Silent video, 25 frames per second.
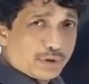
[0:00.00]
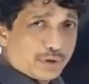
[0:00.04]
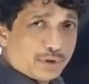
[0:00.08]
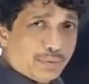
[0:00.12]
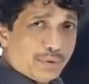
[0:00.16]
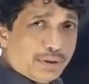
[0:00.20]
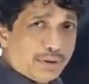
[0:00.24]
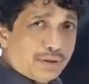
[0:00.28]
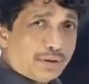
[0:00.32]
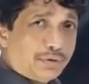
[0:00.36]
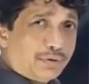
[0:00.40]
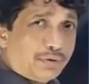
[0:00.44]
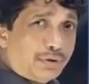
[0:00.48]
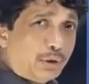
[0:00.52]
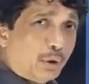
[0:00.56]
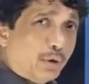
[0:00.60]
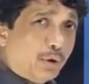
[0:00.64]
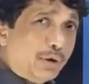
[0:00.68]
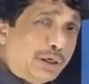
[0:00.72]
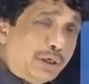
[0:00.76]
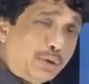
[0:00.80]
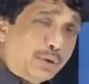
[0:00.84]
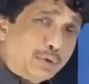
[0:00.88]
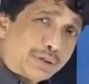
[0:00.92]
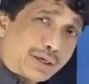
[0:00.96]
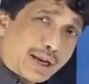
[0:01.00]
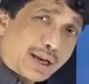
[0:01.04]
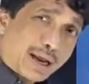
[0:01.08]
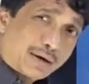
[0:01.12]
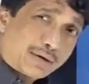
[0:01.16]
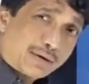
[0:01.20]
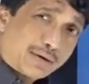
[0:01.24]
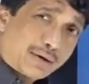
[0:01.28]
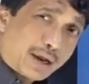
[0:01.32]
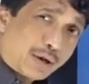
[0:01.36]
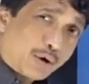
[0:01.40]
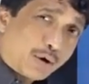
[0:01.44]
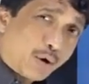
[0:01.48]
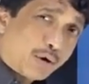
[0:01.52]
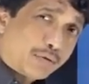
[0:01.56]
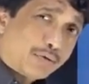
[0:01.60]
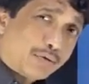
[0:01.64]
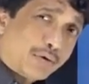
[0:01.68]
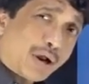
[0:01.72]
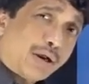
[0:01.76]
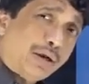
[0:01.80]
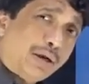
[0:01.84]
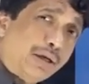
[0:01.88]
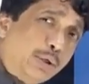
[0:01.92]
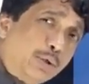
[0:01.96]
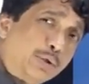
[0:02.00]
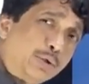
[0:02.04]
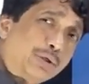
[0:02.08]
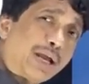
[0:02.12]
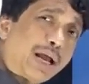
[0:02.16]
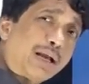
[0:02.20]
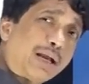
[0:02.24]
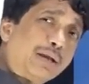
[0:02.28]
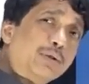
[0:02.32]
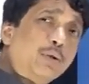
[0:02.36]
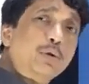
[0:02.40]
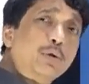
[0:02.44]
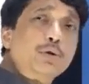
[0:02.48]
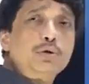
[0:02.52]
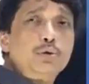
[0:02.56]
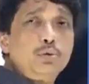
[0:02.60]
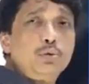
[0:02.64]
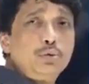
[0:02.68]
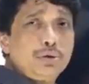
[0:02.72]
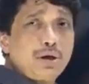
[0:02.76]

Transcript: which means a steroid-induced cataract or drug-induced cataract is also